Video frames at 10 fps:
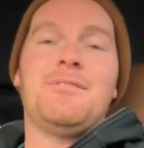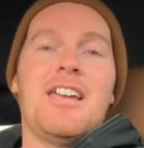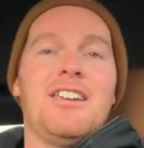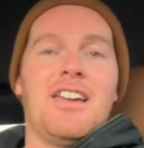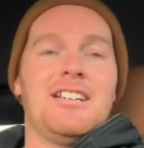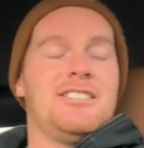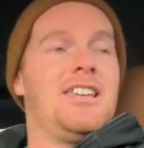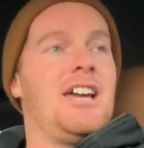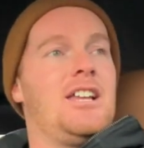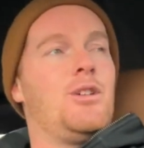Thank you guys
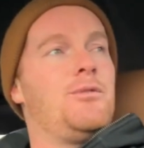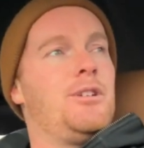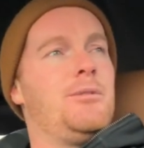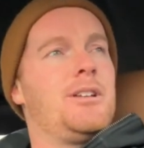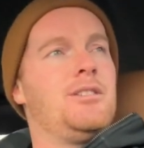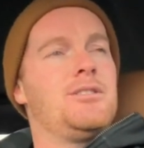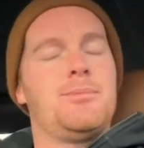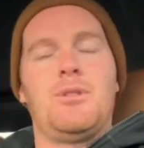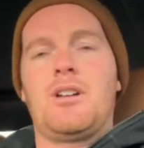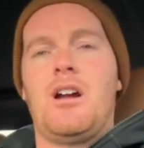again. Hopefully we can do
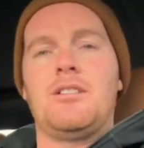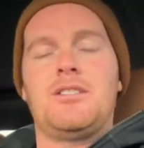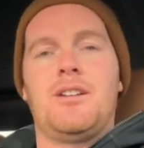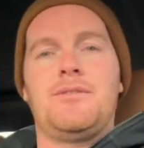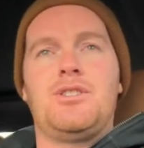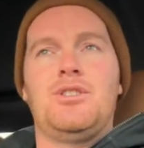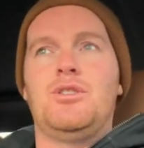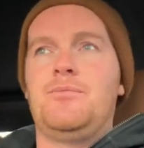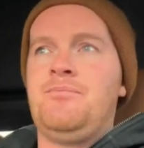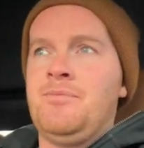some more car stuff
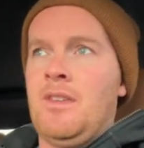soon.